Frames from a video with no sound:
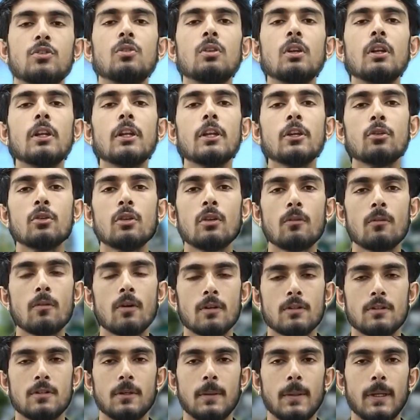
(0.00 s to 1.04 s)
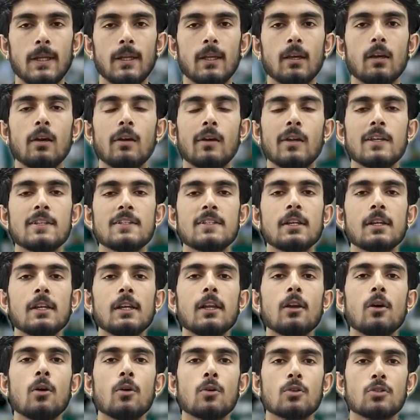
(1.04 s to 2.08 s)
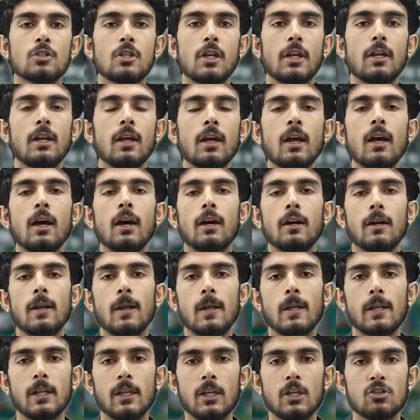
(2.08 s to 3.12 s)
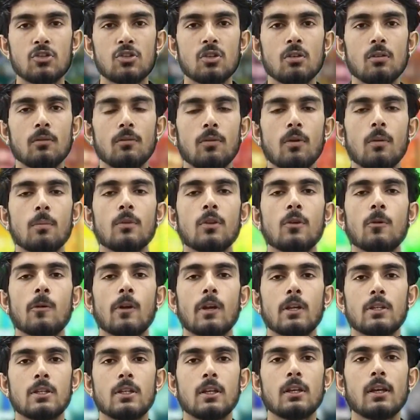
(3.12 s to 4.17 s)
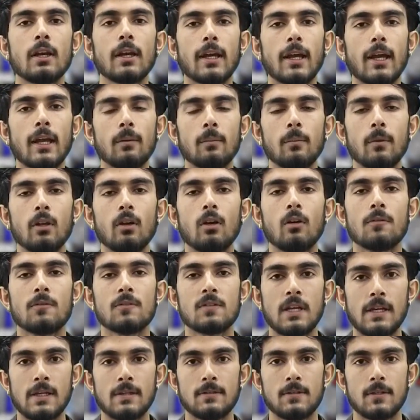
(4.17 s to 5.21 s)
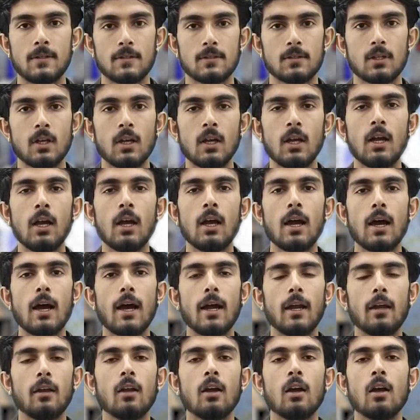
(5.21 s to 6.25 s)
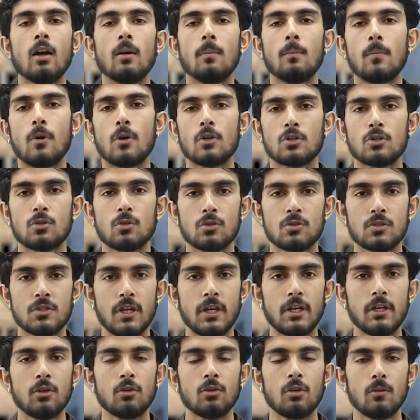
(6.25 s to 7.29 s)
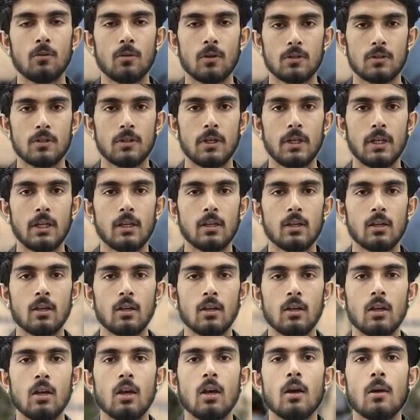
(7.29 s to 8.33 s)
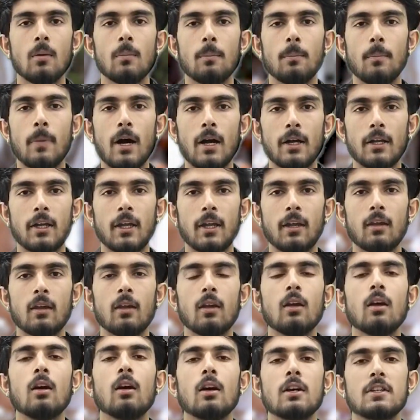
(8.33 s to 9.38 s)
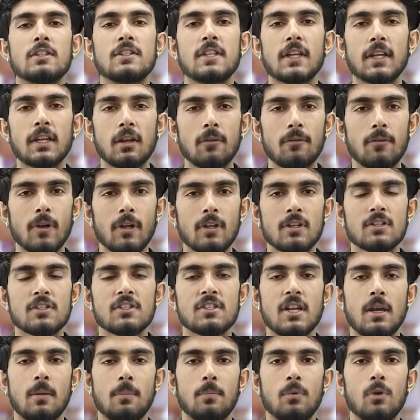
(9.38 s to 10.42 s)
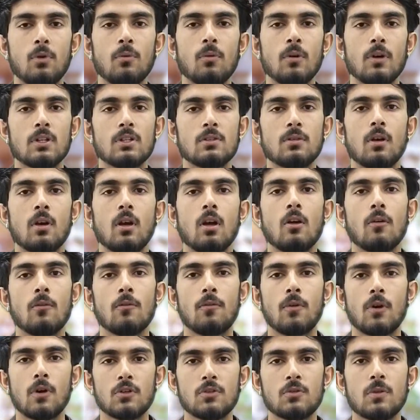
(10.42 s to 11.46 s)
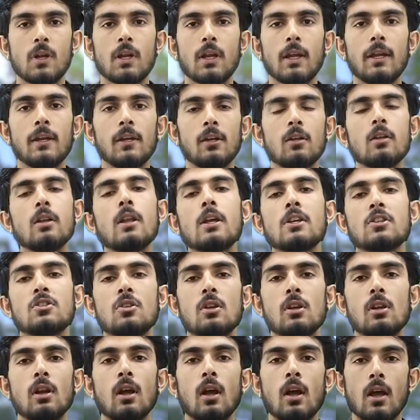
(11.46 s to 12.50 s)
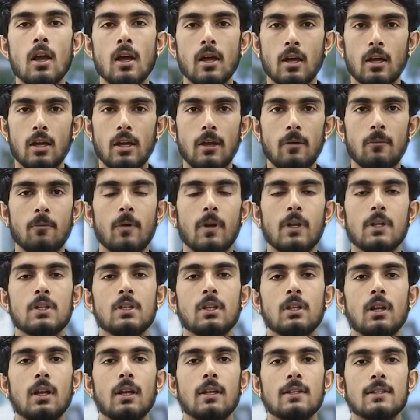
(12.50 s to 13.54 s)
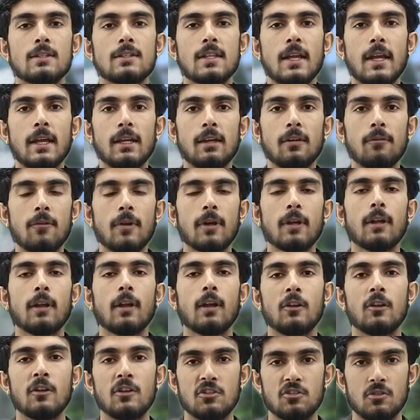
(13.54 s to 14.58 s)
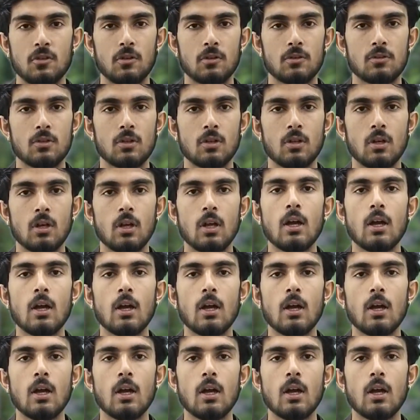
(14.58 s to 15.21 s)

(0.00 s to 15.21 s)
Shoolini University recently hosted a delegation from the Russian Academy of Sciences and Moscow State University, marking a significant step towards fostering international collaboration in scientific research.